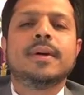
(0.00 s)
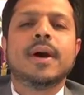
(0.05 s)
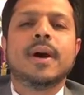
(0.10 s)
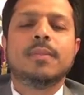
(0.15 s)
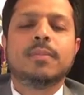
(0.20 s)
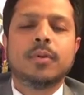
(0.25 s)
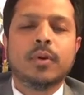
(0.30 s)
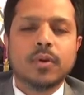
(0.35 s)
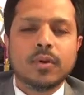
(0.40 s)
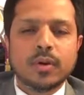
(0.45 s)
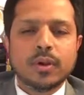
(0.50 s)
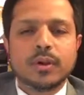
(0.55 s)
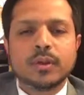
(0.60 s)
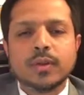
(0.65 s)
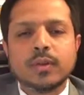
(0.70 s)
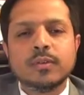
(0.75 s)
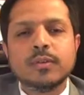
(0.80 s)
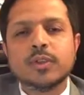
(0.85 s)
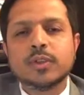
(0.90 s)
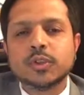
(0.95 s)
a product
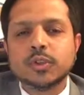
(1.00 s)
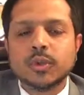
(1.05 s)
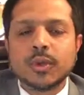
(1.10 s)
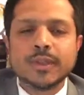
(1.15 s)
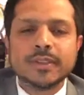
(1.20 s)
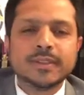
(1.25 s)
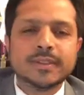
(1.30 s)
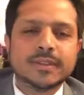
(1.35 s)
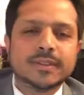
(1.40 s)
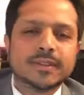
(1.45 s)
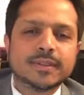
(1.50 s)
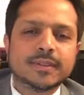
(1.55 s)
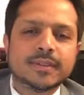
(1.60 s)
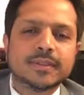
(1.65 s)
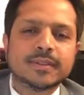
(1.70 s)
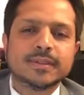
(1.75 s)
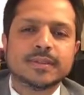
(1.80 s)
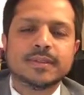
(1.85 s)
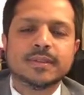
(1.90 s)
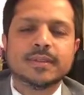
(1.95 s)
of your choices,
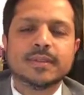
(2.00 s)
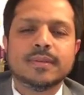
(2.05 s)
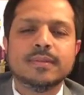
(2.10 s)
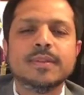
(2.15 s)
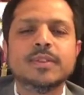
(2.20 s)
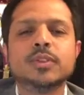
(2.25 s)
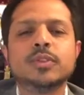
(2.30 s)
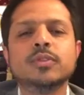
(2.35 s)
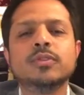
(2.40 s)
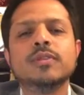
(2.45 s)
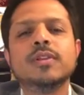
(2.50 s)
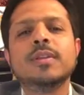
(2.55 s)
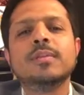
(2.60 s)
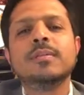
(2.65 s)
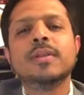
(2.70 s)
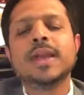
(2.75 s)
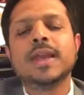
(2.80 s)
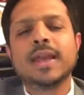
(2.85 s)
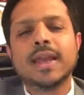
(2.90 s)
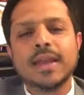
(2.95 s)
which you will
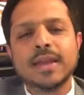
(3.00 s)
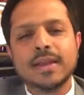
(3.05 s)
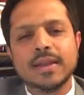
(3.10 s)
make